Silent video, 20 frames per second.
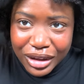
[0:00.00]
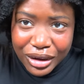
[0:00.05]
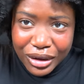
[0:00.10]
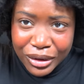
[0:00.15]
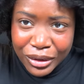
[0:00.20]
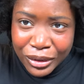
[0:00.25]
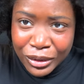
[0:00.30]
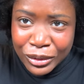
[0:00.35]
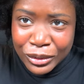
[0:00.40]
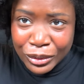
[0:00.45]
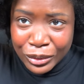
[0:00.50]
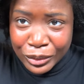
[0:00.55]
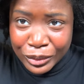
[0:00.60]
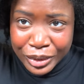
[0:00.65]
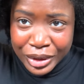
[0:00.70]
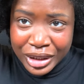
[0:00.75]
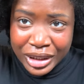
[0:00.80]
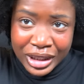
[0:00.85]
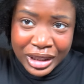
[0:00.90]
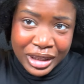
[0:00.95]
Oh,
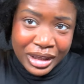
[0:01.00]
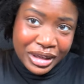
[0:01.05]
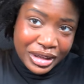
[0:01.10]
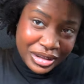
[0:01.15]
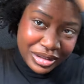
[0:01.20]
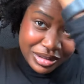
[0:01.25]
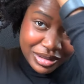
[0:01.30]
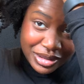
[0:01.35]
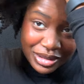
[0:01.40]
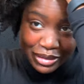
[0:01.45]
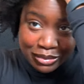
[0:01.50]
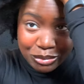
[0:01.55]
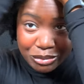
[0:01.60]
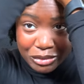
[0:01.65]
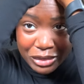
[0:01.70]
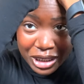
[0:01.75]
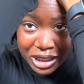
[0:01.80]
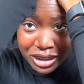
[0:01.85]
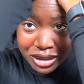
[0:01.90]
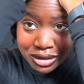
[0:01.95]
yes,
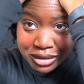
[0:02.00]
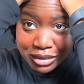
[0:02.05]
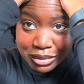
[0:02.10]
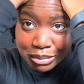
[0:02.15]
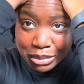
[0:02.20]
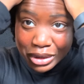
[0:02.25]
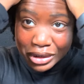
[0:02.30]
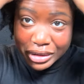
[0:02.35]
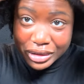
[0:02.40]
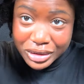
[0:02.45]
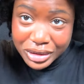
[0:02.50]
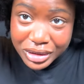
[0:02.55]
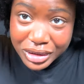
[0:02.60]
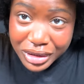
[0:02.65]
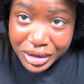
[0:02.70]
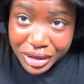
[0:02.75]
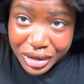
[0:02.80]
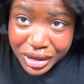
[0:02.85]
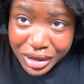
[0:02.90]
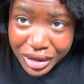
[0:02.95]
ma'am.
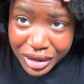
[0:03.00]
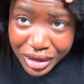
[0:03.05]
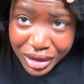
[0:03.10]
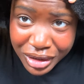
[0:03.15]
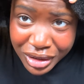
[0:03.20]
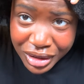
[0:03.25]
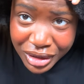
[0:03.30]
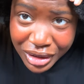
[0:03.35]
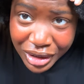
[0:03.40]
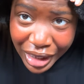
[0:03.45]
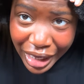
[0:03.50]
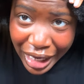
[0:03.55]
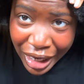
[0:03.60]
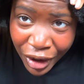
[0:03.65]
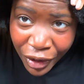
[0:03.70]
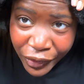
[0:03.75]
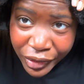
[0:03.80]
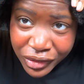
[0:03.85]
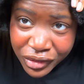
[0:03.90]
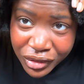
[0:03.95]
I
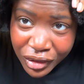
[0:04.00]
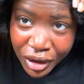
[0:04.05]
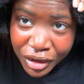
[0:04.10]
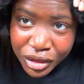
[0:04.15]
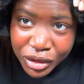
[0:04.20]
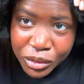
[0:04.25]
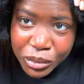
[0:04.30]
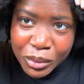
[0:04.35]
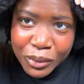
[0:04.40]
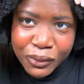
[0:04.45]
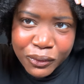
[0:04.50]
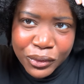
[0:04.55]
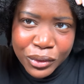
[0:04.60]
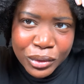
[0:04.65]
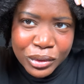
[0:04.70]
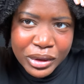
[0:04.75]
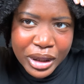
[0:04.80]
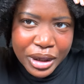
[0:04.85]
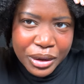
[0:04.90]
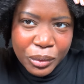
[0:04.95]
always thought this would
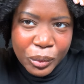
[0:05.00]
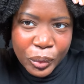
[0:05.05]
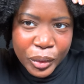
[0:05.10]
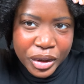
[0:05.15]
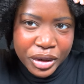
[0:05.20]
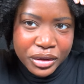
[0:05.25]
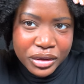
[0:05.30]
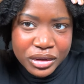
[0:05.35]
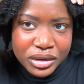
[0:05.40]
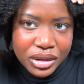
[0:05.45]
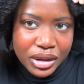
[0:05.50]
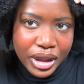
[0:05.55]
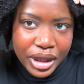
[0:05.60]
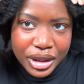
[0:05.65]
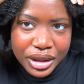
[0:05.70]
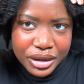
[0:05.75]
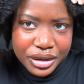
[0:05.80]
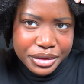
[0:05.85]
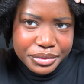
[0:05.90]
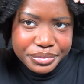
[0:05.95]
feel like weird,
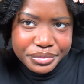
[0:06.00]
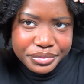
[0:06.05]
like